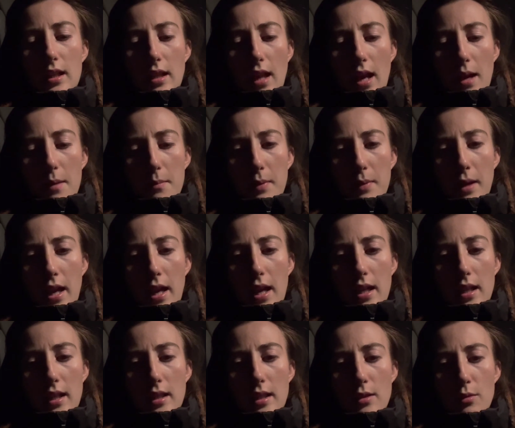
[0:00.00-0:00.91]
that
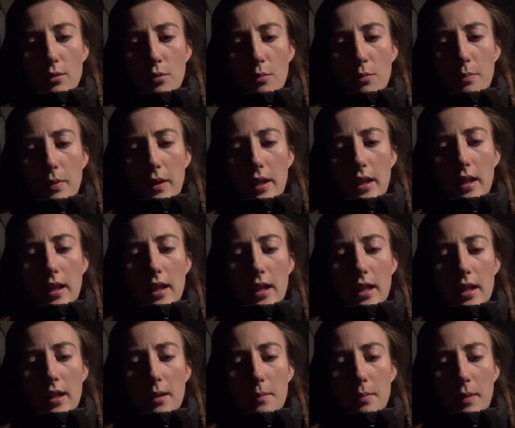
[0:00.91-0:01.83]
place or be
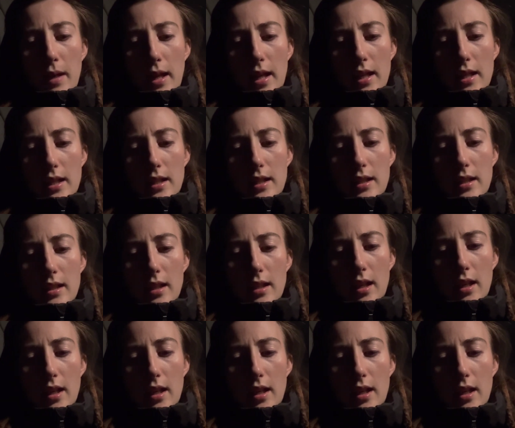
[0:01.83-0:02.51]
in a place